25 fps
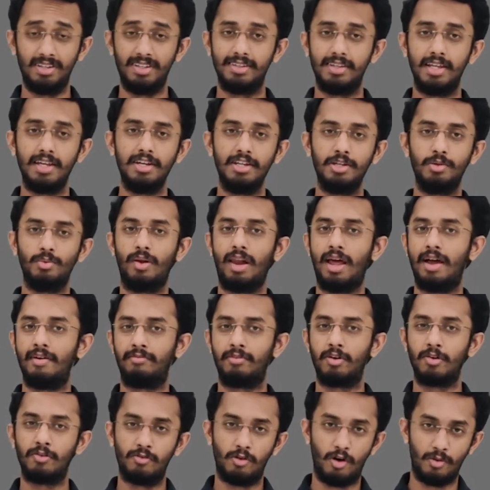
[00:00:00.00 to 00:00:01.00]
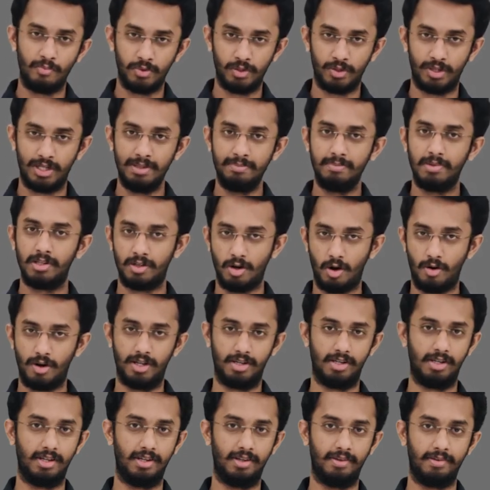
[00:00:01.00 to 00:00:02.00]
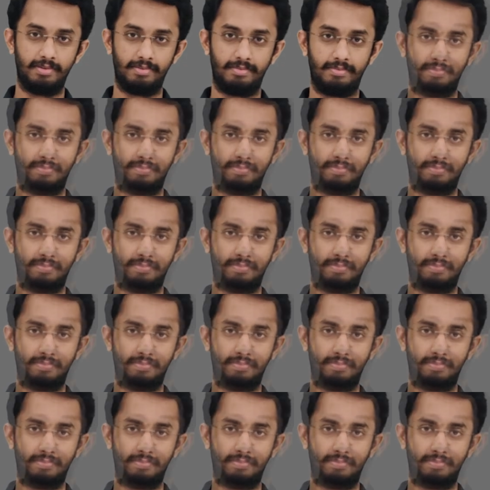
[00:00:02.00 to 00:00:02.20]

then you will have to form your team accordingly.